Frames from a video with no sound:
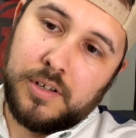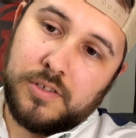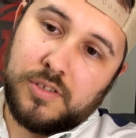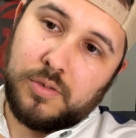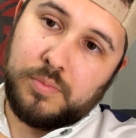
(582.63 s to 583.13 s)

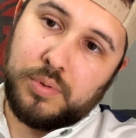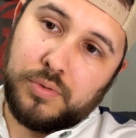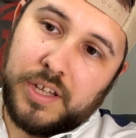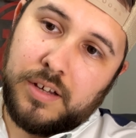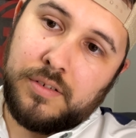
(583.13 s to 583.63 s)
So pull
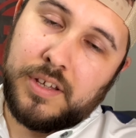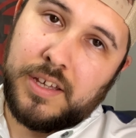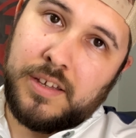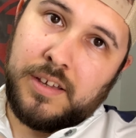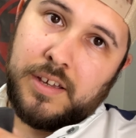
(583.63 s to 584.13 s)
down
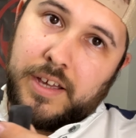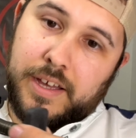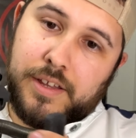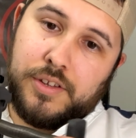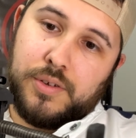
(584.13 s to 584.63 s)

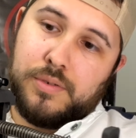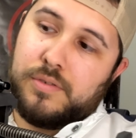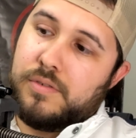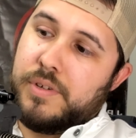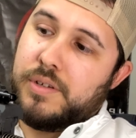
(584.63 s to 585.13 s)
and
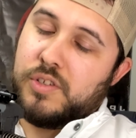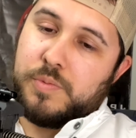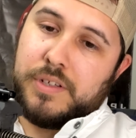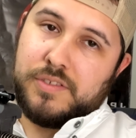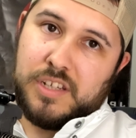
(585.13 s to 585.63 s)
your recoil
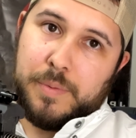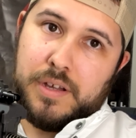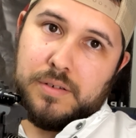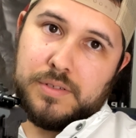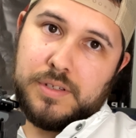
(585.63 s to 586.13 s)
spring's gonna come
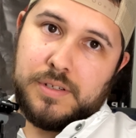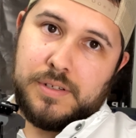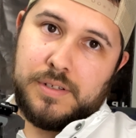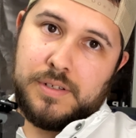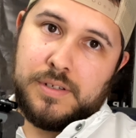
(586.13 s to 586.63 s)
out
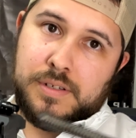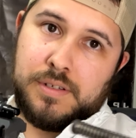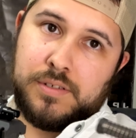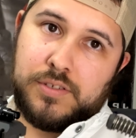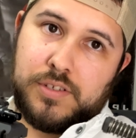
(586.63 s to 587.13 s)

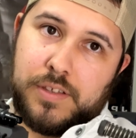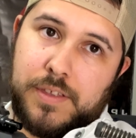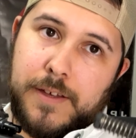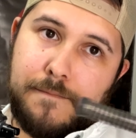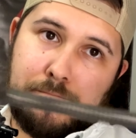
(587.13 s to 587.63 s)
just like
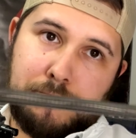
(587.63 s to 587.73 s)
that.